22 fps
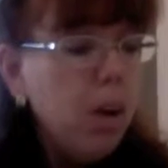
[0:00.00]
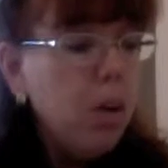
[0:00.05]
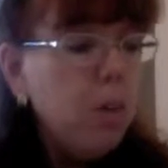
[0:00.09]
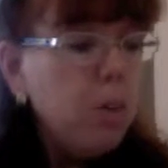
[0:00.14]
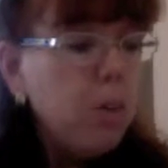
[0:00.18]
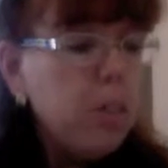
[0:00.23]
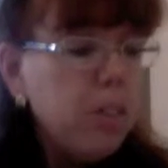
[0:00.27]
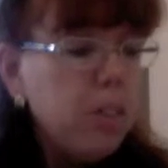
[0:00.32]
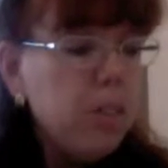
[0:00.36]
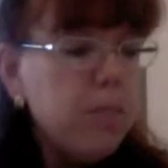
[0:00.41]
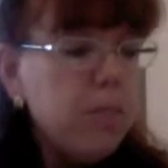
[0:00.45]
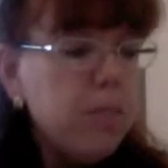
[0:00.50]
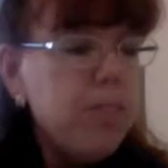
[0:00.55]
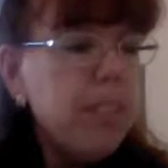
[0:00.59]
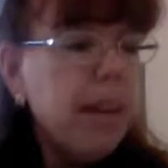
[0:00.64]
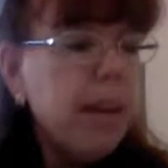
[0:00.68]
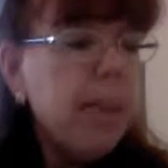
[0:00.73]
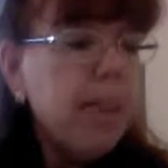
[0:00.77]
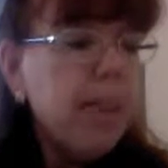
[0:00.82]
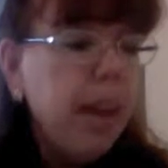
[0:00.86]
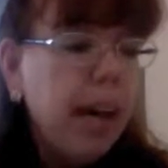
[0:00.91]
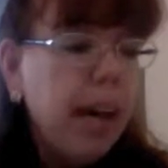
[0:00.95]
Once you've
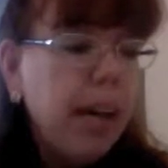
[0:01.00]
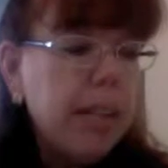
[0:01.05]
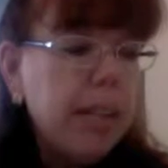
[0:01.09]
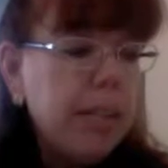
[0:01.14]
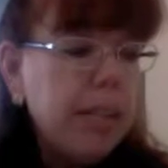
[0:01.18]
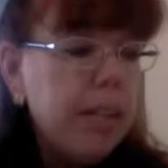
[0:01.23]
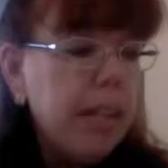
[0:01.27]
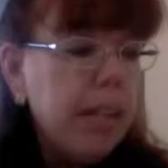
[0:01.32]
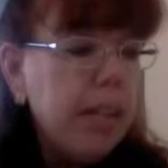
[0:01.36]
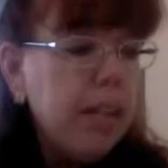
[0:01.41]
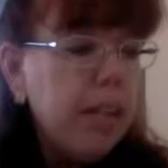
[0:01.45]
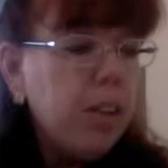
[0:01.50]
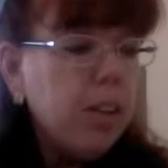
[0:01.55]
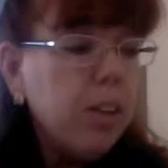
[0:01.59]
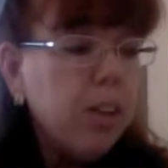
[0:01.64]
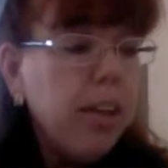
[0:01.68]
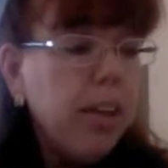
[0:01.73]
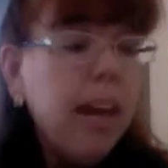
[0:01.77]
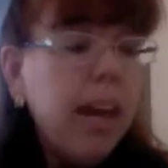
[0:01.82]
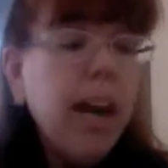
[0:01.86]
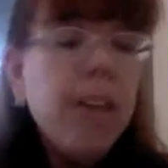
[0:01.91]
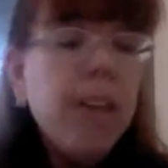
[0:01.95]
done that, you're
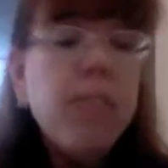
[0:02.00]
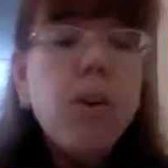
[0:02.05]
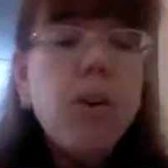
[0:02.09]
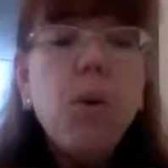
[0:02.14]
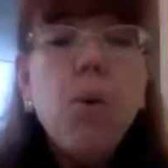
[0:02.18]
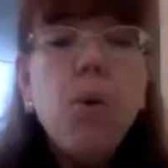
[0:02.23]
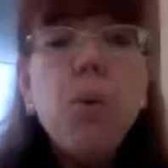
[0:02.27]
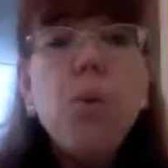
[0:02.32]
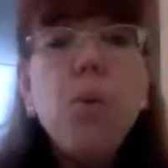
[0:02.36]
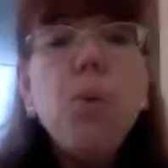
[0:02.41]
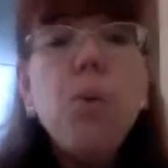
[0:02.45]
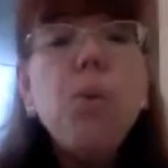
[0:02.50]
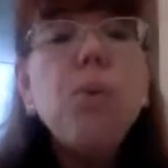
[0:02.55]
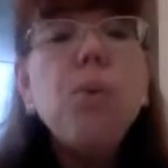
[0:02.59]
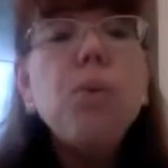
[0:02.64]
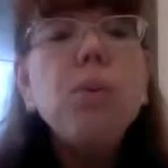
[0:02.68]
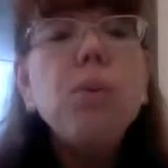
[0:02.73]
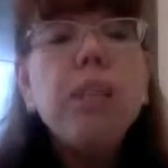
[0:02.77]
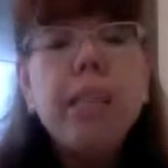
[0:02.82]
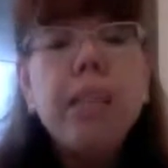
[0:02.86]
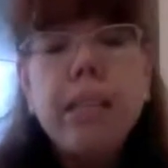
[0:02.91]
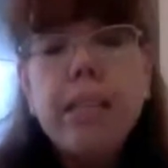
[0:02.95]
going to have a
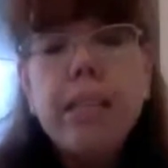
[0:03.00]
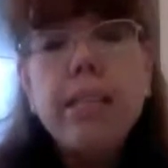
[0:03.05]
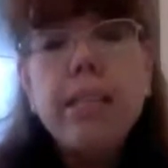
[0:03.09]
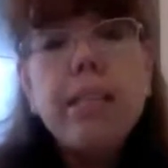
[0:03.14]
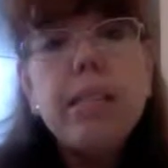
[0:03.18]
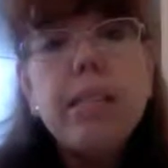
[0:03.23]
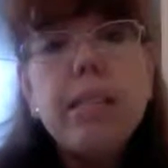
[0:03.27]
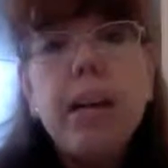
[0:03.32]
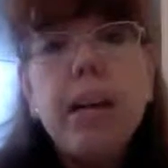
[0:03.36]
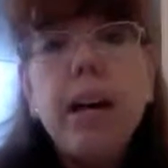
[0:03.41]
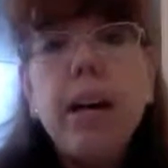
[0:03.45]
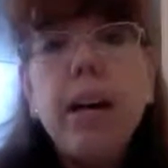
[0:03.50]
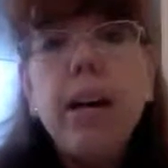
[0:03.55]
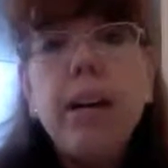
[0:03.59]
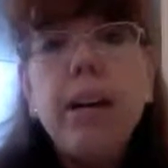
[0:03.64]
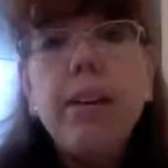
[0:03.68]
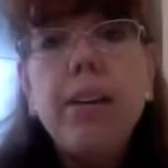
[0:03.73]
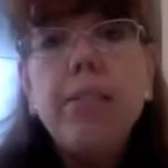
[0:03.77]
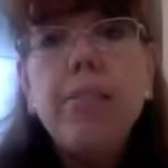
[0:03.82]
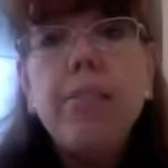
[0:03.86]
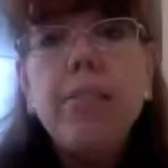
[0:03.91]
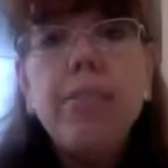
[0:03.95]
whole list
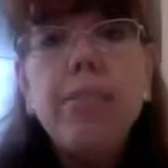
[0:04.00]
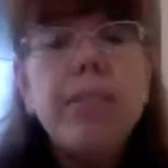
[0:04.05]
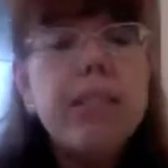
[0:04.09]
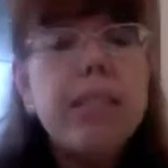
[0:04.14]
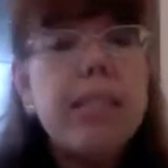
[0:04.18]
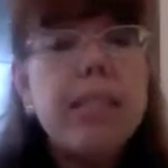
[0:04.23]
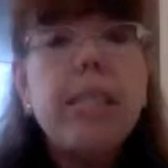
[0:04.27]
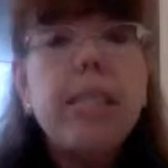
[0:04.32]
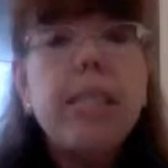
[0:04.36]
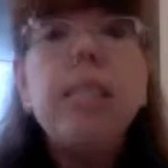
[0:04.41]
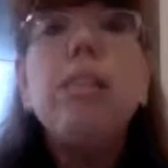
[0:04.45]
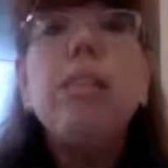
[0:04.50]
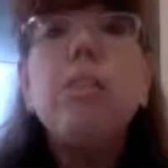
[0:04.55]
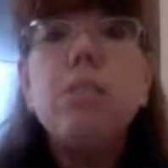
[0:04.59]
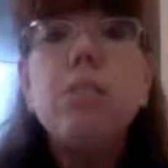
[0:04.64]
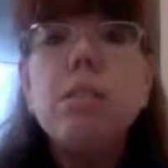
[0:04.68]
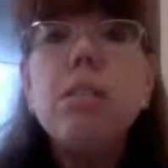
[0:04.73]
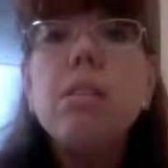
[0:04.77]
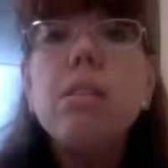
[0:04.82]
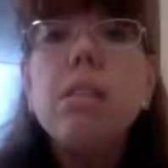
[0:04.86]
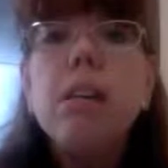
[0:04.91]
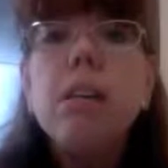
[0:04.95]
of
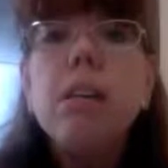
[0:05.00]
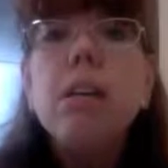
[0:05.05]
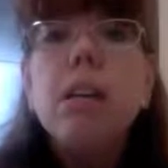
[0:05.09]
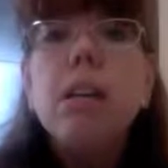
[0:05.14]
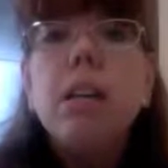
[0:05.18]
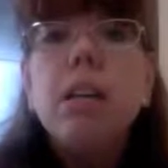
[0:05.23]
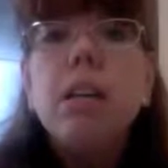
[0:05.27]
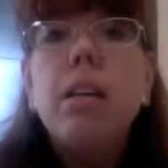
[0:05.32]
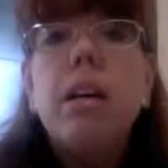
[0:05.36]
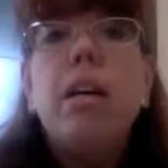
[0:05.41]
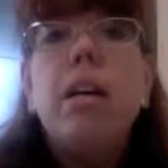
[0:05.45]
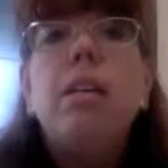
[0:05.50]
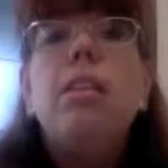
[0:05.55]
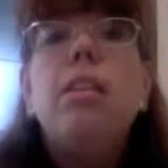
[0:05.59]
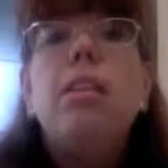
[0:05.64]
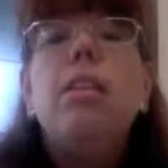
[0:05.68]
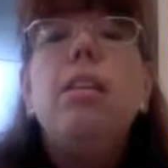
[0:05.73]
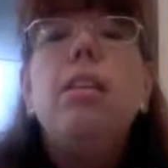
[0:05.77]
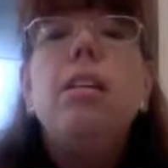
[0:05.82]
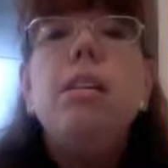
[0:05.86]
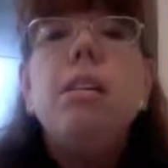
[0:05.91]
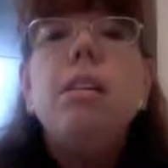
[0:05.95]
skills that
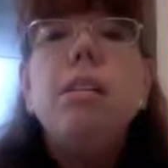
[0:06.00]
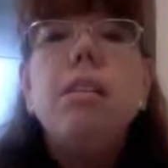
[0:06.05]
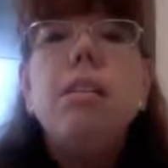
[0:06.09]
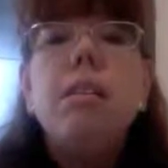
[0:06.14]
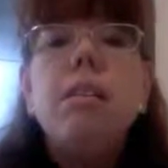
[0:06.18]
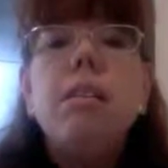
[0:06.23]
the